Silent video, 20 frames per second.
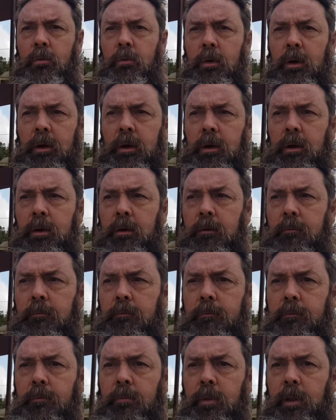uh,
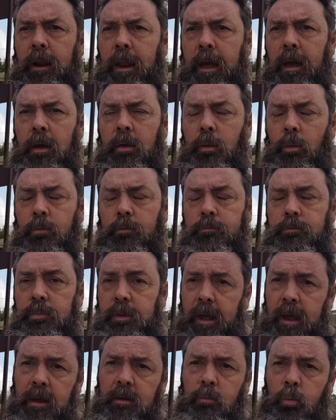the, land, uh, the
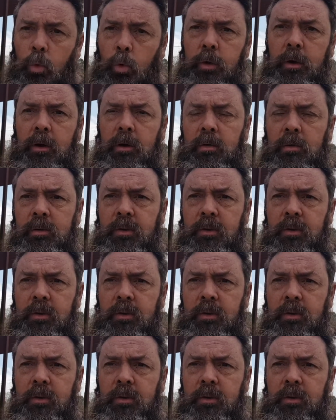land water